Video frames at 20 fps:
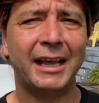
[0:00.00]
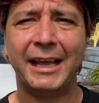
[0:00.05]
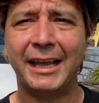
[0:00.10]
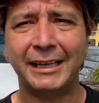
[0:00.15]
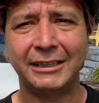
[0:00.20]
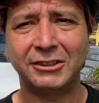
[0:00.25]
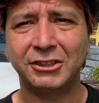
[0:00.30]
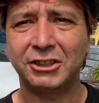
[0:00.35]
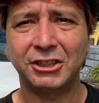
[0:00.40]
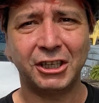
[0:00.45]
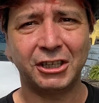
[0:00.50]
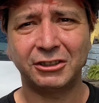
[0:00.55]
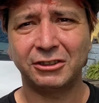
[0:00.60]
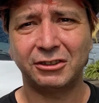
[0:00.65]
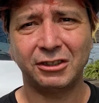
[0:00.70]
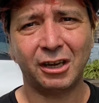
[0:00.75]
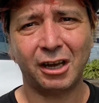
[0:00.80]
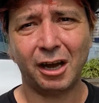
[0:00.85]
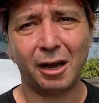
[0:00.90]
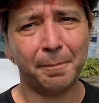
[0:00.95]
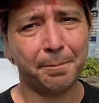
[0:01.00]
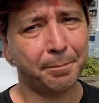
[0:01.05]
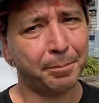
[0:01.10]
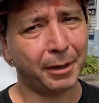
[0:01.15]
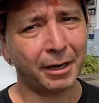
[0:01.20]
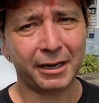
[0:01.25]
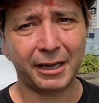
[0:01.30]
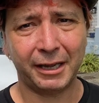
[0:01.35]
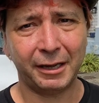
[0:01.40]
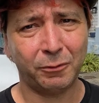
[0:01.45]
it's just a
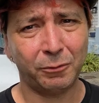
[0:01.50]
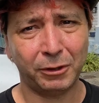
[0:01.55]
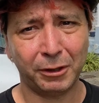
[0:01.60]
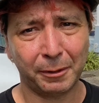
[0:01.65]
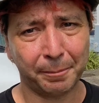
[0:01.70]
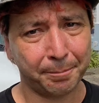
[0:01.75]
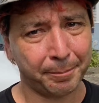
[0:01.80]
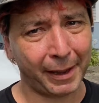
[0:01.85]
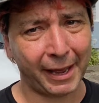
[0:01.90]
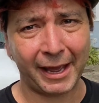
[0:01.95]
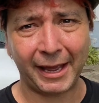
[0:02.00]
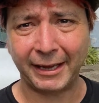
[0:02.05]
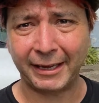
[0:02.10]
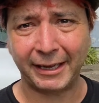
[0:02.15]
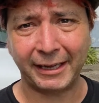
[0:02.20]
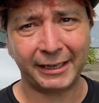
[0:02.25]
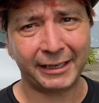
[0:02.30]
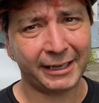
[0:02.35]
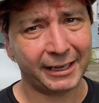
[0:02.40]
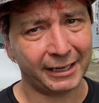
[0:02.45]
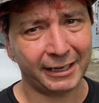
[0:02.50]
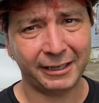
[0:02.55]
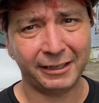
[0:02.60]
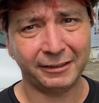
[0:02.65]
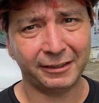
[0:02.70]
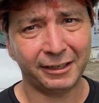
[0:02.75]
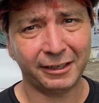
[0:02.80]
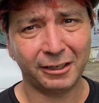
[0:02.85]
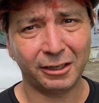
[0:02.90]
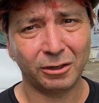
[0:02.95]
bucket with a bag and kitty
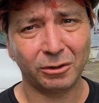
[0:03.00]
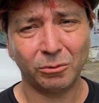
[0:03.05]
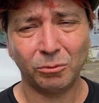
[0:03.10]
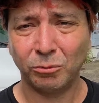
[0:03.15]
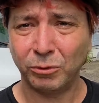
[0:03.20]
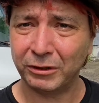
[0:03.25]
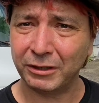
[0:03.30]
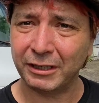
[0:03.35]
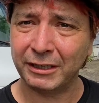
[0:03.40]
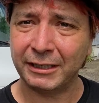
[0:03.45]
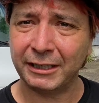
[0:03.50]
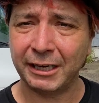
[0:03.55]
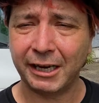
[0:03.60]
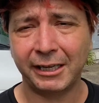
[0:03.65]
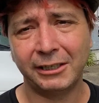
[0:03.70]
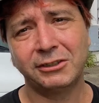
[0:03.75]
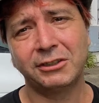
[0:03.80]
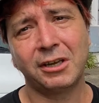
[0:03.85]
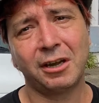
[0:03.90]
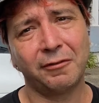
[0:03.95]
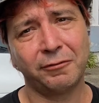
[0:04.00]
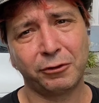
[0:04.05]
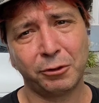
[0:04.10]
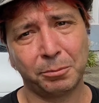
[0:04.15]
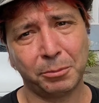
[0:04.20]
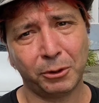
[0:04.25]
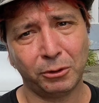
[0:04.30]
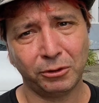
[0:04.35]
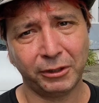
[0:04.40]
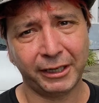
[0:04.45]
litter with a nice
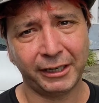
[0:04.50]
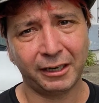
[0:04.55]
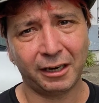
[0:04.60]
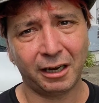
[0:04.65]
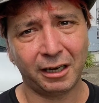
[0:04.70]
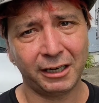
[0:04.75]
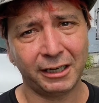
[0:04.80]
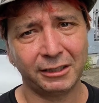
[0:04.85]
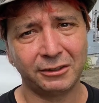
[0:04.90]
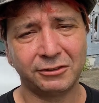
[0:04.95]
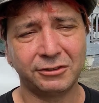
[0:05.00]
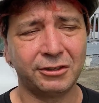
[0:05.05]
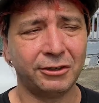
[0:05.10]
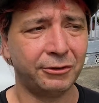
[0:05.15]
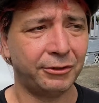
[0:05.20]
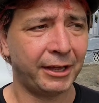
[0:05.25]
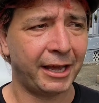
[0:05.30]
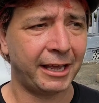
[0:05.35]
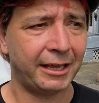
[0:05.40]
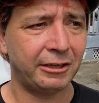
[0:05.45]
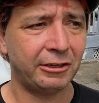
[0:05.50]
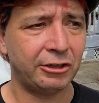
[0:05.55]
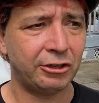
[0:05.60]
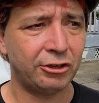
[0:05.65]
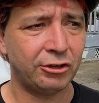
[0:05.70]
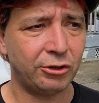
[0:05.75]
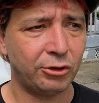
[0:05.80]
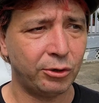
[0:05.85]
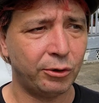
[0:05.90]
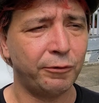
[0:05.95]
comfortable lid on it so that
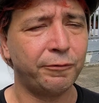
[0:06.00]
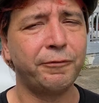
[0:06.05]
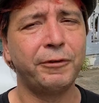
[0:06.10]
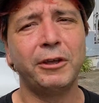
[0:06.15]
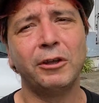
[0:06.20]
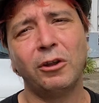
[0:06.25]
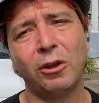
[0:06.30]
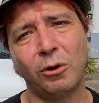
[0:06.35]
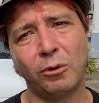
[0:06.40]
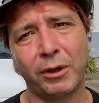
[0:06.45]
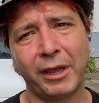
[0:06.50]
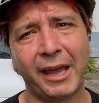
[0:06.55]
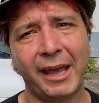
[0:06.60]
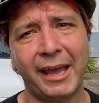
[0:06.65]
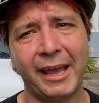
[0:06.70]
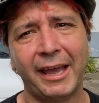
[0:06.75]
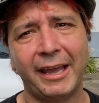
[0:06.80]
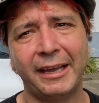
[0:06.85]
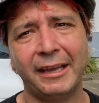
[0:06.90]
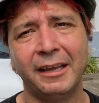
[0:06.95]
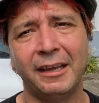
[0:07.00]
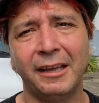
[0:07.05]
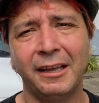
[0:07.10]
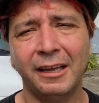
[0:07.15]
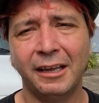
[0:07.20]
you feel okay